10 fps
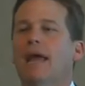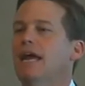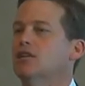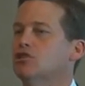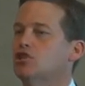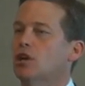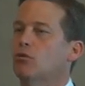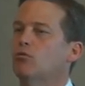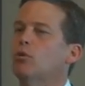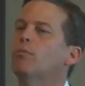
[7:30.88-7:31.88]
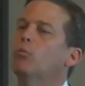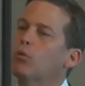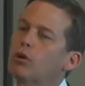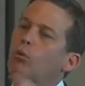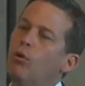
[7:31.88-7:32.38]
pain as a general rule, but
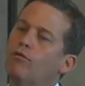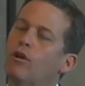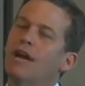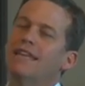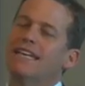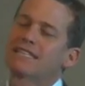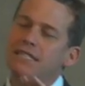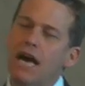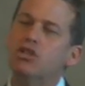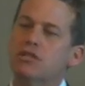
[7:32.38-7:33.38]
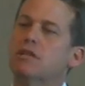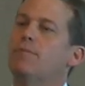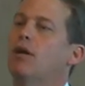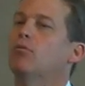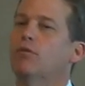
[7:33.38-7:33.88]
we'll go over that it's not just
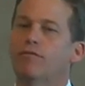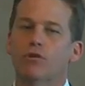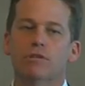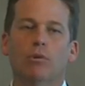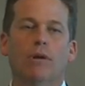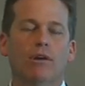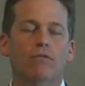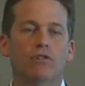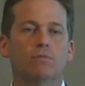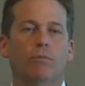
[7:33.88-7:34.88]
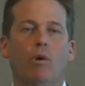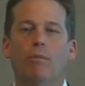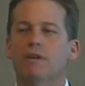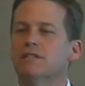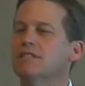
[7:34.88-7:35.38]
about irreversible
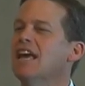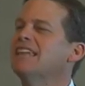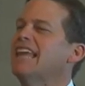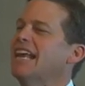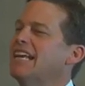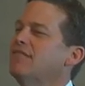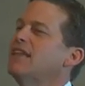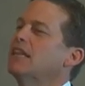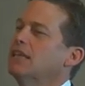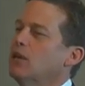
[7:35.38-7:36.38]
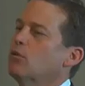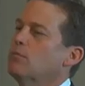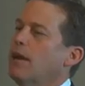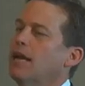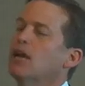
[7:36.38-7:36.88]
pulpitises that give that lingering
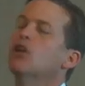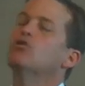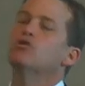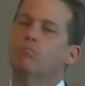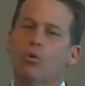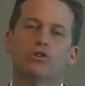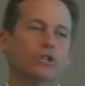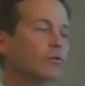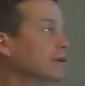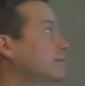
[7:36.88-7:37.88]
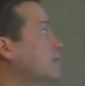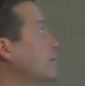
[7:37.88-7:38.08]
pain. There's more to it.